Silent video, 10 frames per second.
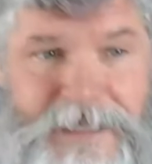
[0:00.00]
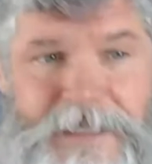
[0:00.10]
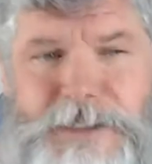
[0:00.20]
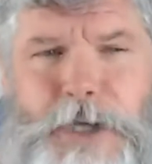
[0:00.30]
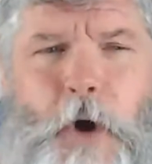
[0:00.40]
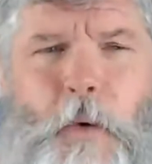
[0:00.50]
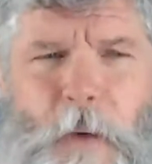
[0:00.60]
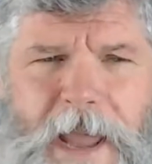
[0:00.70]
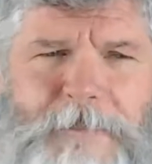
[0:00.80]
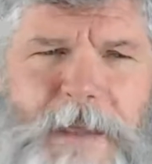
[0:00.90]
don't
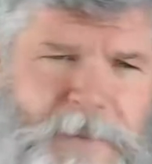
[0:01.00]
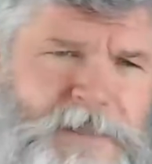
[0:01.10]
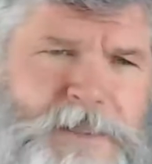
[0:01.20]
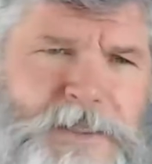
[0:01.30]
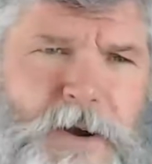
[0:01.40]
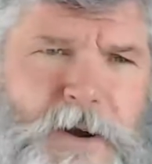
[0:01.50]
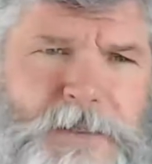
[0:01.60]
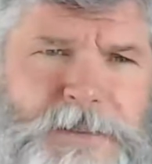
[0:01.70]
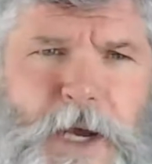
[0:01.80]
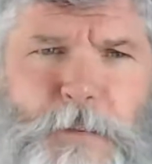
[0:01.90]
weigh me business
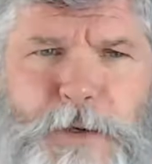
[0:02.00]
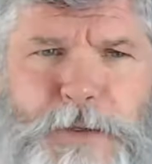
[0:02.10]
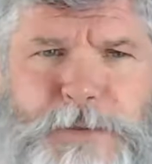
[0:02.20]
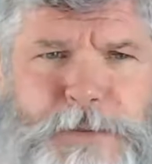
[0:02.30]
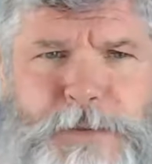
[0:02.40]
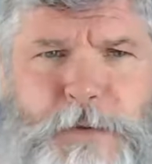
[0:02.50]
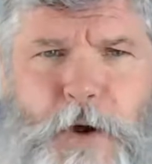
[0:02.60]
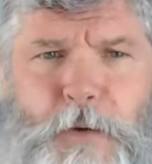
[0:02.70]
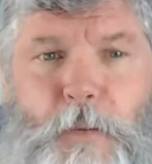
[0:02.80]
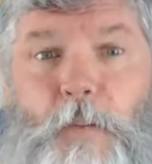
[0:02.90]
cards to help reduce the
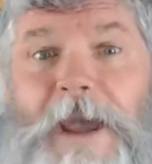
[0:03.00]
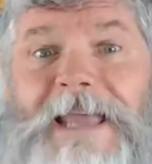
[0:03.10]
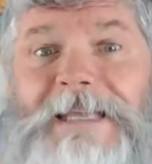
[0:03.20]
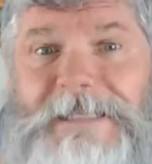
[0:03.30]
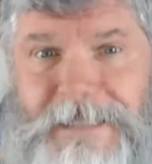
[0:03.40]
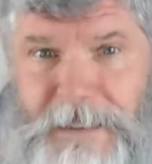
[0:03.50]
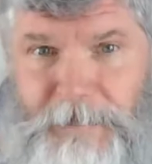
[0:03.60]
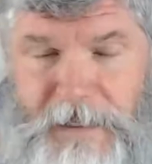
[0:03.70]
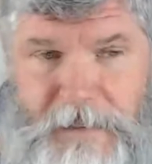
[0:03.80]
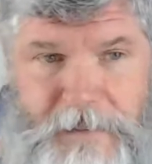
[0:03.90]
so-called weight
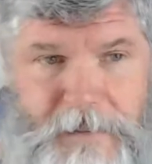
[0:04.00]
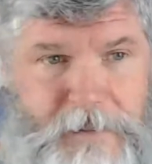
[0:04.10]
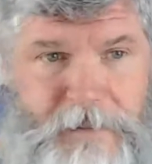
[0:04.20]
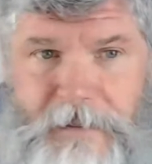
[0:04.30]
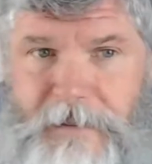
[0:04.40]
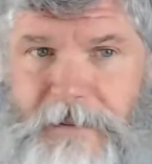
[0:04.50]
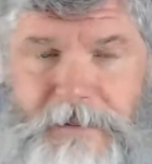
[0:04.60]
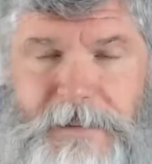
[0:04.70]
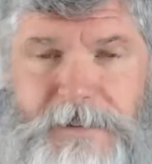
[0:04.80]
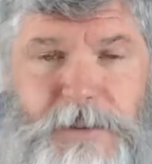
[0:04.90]
stigma.
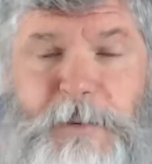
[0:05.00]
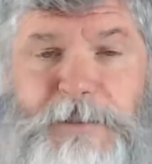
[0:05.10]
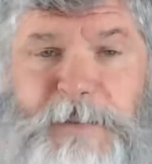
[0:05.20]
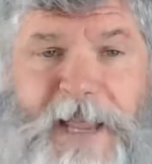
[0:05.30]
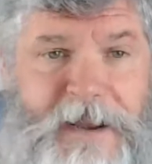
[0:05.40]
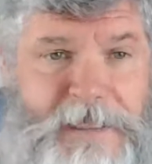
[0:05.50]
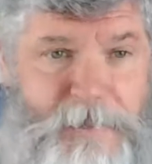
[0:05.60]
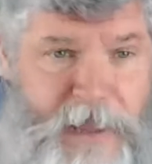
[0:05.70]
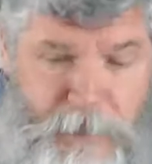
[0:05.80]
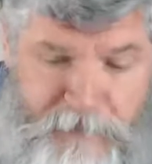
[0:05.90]
These are supposed to be handed out to
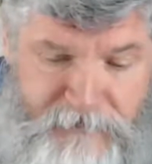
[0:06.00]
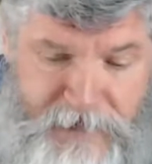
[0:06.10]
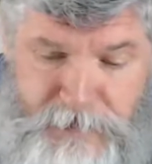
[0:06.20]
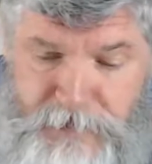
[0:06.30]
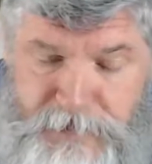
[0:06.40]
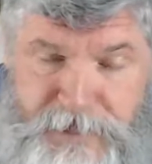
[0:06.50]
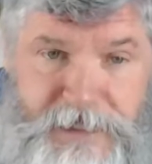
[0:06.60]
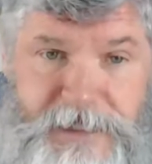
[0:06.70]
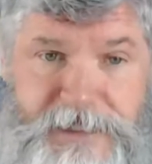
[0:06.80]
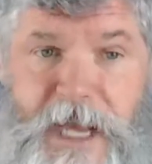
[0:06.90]
medical professionals
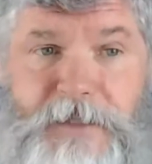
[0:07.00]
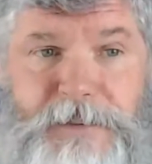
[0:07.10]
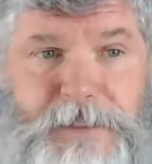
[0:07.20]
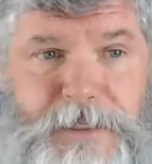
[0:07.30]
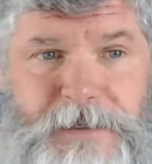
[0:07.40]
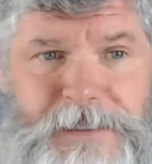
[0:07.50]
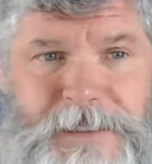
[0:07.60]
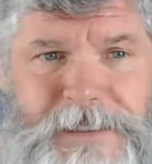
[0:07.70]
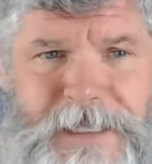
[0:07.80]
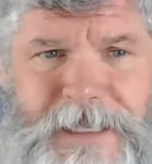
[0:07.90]
such as doctors and
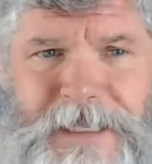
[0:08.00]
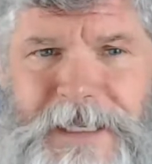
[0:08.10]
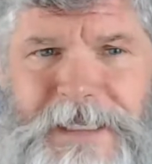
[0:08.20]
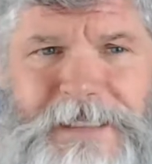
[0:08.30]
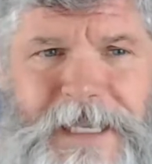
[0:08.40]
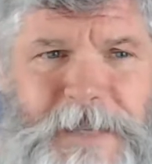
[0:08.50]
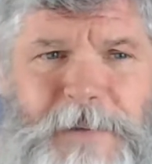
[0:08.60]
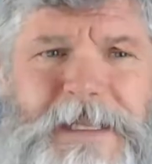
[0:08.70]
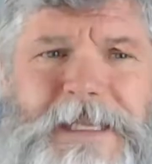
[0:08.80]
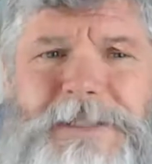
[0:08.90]
nurses and saying,
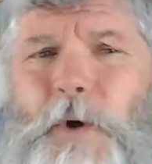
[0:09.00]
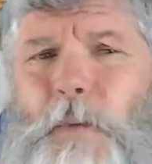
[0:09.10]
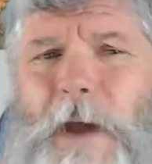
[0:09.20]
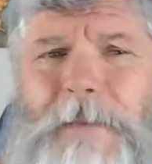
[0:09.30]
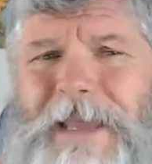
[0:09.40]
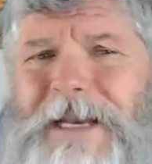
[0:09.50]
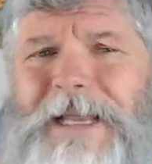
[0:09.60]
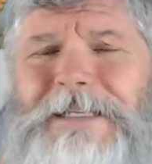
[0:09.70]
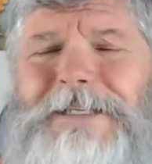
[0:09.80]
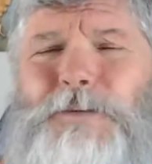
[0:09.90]
please don't weigh me
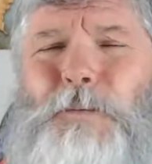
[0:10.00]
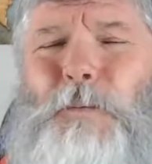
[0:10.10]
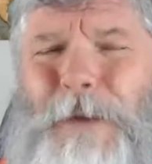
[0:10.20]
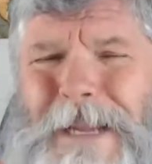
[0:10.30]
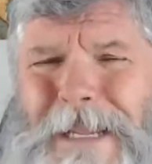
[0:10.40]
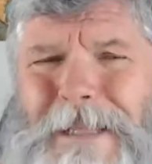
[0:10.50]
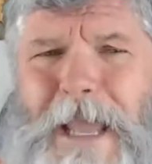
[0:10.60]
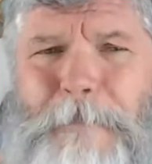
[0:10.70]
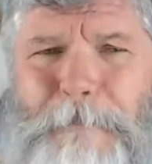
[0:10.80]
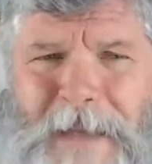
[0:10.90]
unless it's
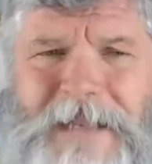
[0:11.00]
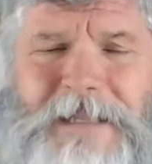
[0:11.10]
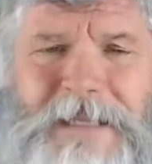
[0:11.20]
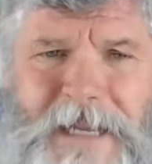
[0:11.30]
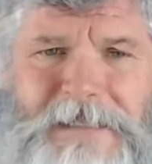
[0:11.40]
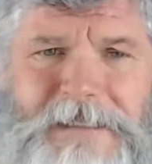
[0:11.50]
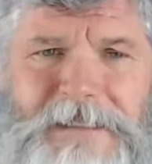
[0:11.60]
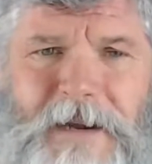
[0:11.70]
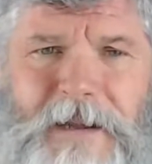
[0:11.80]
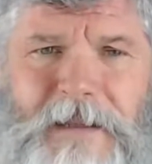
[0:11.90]
really medically
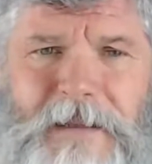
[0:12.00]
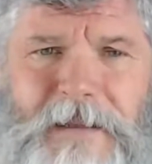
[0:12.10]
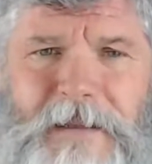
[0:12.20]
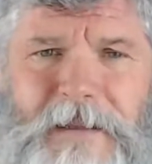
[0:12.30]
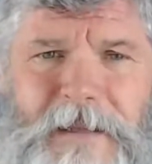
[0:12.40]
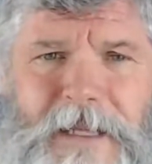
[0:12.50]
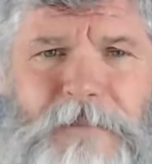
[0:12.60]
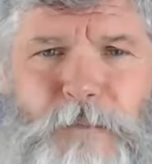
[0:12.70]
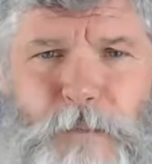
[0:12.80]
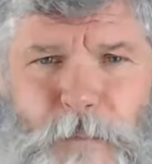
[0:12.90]
necessary.
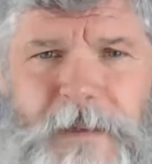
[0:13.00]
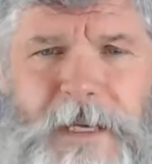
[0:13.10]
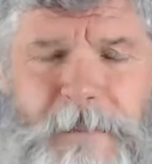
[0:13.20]
If you really need